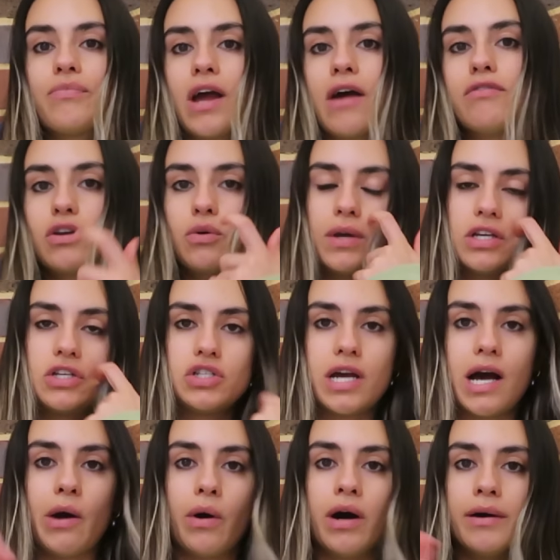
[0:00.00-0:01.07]
I have the quickest
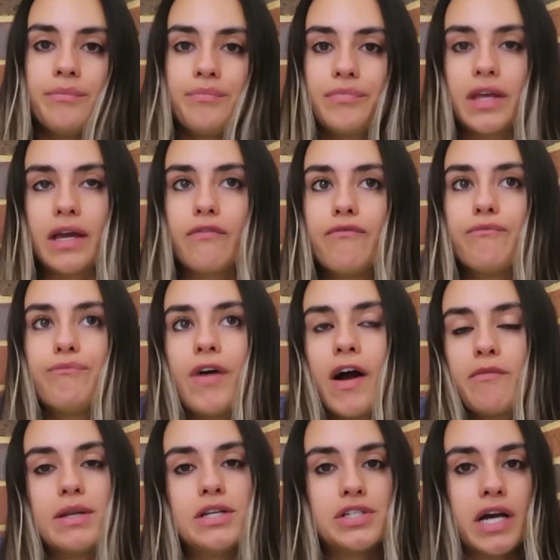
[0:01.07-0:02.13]
shower, like a
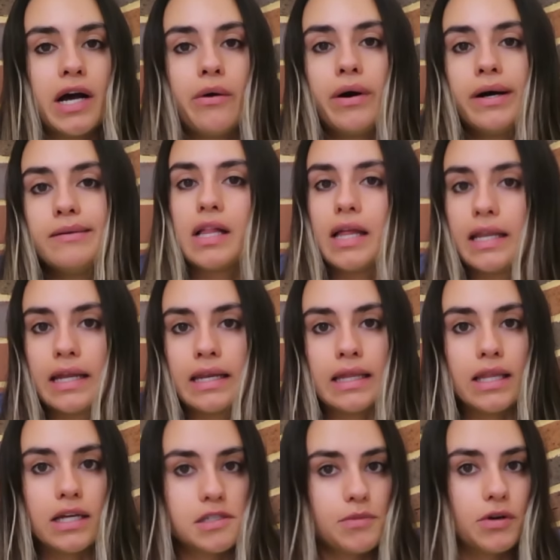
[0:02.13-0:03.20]
5-minute shower, clean any
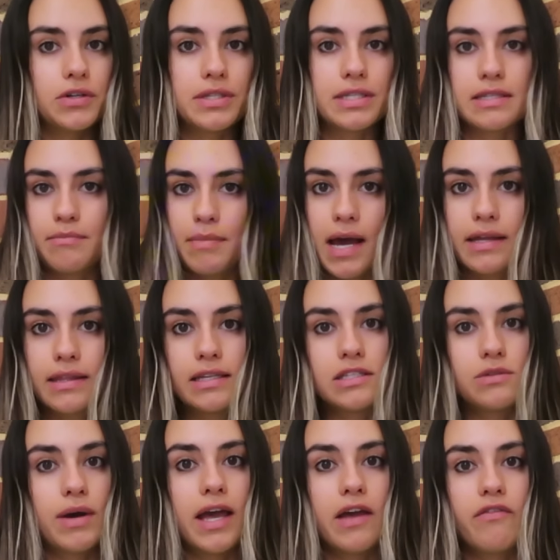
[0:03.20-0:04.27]
lunch boxes and pack things
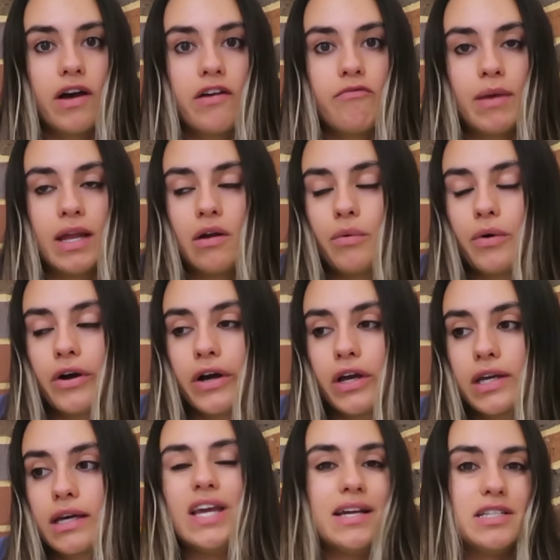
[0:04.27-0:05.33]
away if I've been at
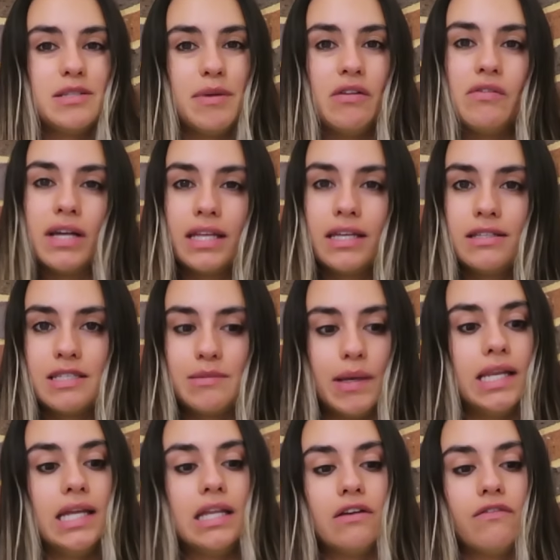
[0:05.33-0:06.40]
work. Yeah, just be really
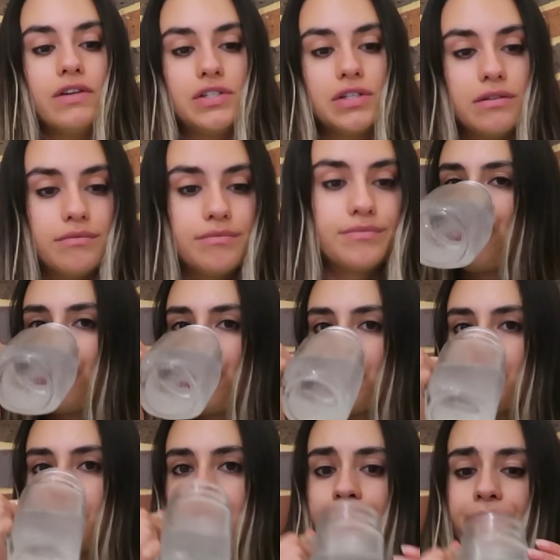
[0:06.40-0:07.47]
speedy and efficient.
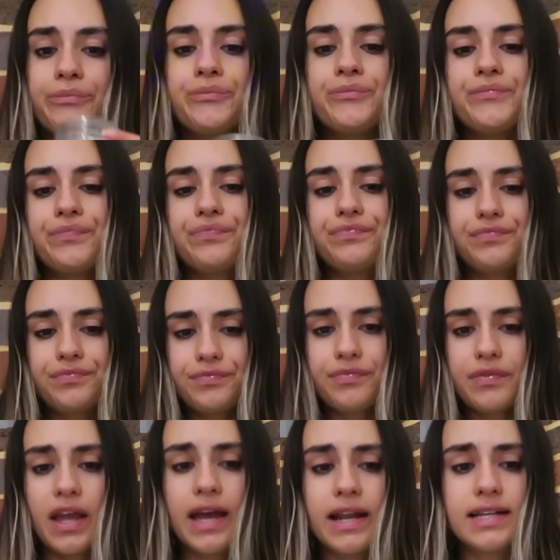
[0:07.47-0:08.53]

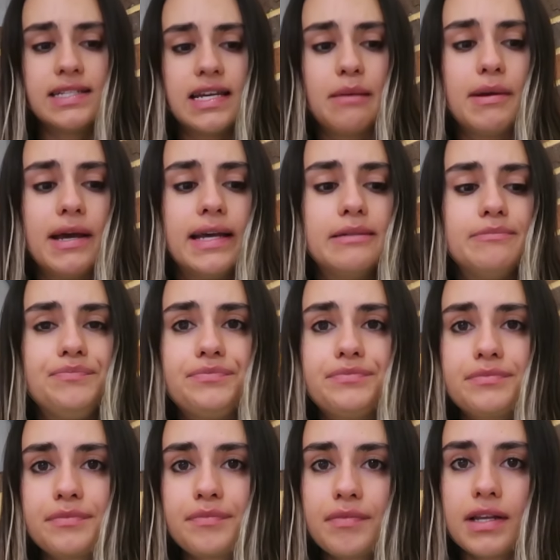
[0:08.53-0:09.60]
And I take my
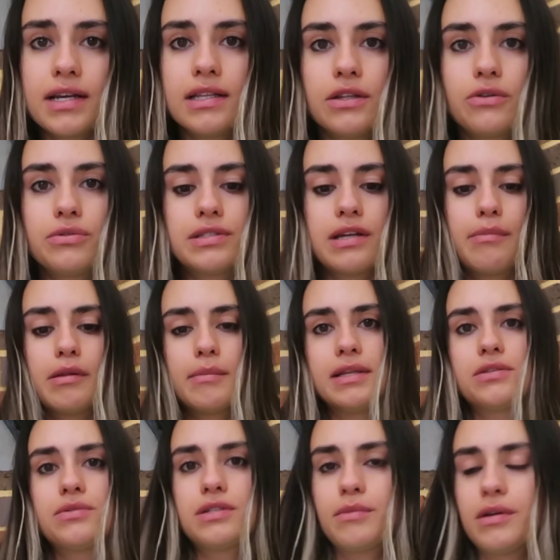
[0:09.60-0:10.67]
little
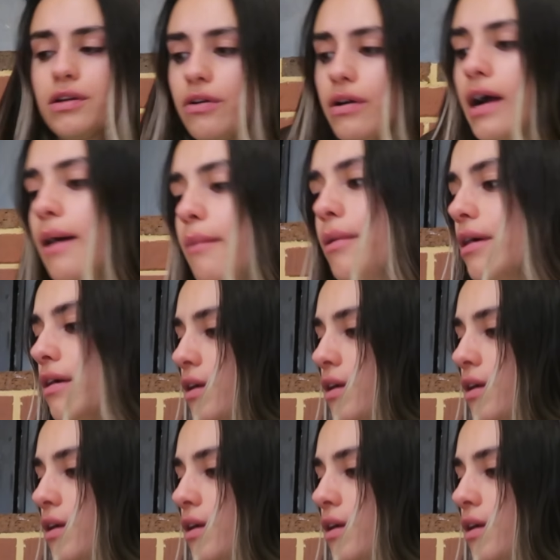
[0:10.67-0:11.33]
supplements, which I'm going to grab,